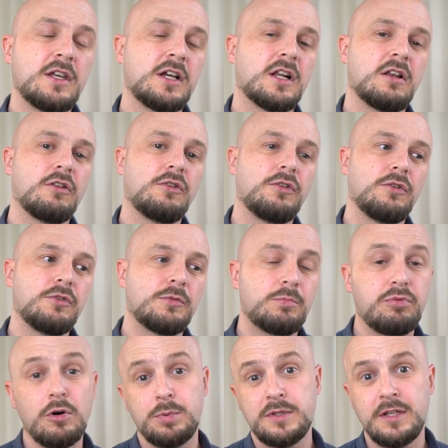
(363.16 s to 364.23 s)
include
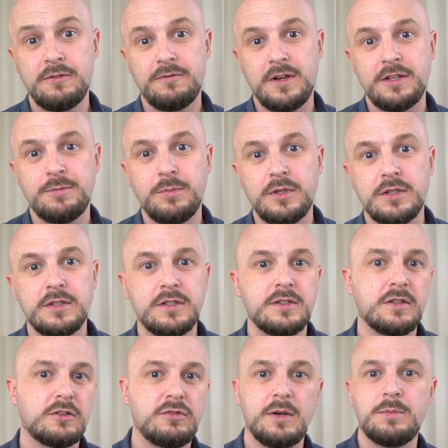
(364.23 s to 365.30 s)
property
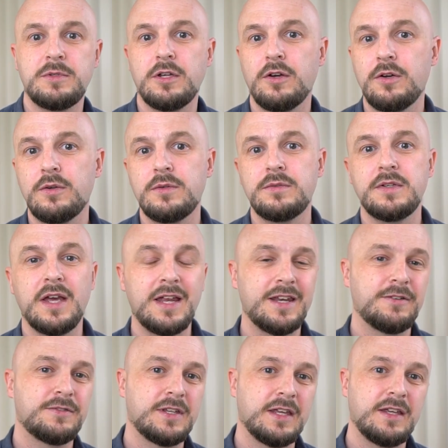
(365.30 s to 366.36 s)
investments, cryptos,
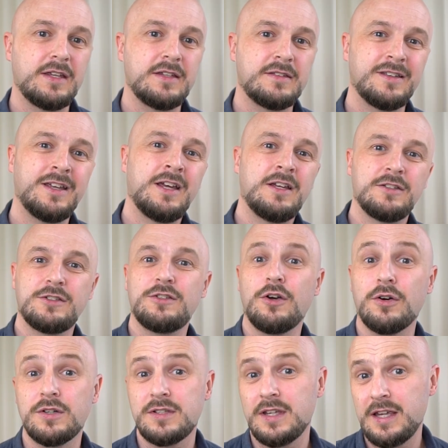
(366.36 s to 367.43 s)
NFTs,
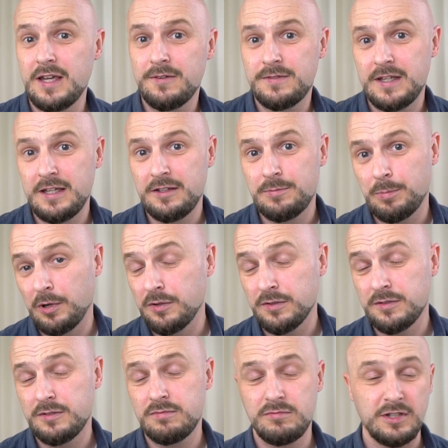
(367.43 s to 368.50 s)
stocks, EFTs,
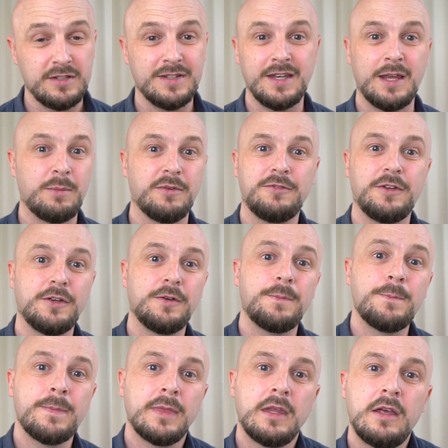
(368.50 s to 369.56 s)
bonds, just to name a few.
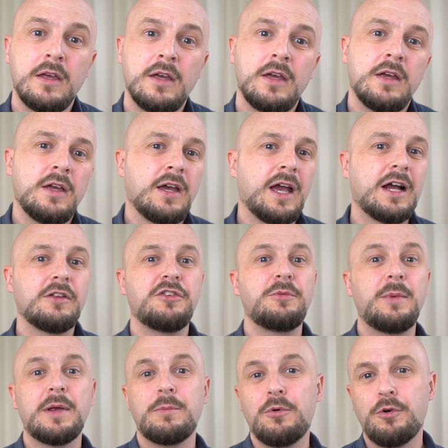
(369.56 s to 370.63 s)
How to
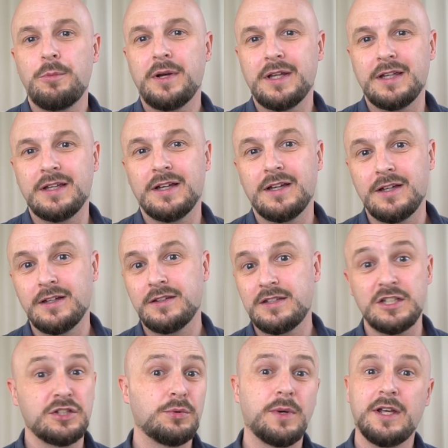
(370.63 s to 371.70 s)
make more money,
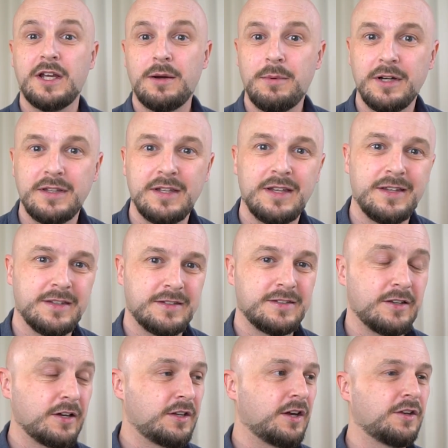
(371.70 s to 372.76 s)
additional income ideas,
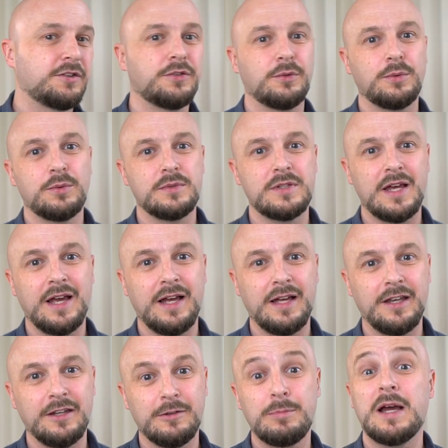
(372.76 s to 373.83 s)
side hustles
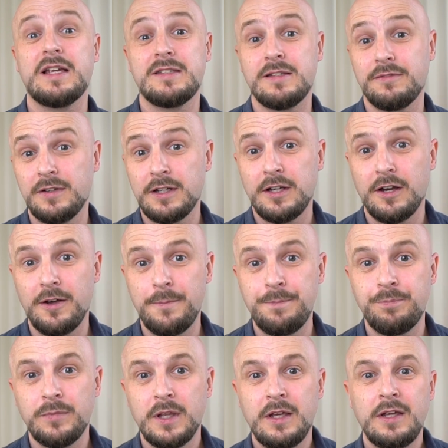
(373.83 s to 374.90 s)
and passive income.
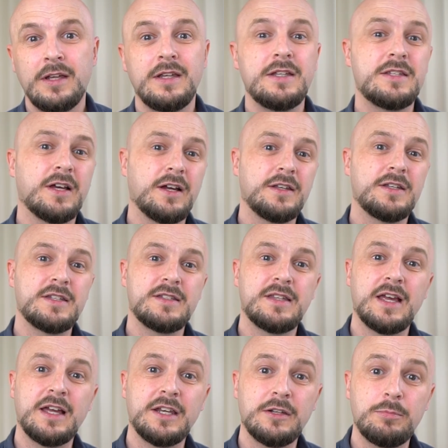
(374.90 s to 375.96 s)
You need to
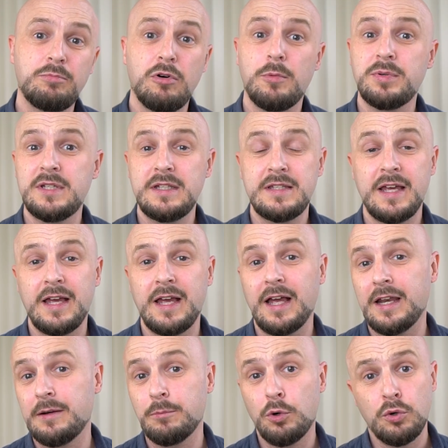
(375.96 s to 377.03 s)
understand property debt
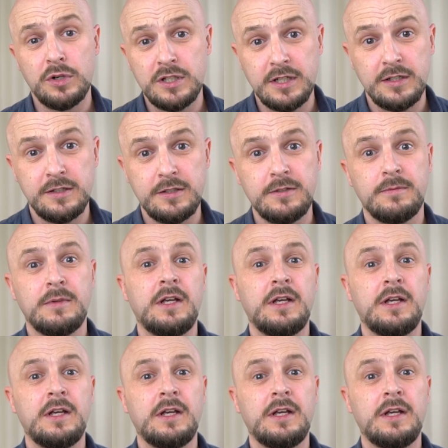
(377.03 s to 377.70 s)
and mortgages,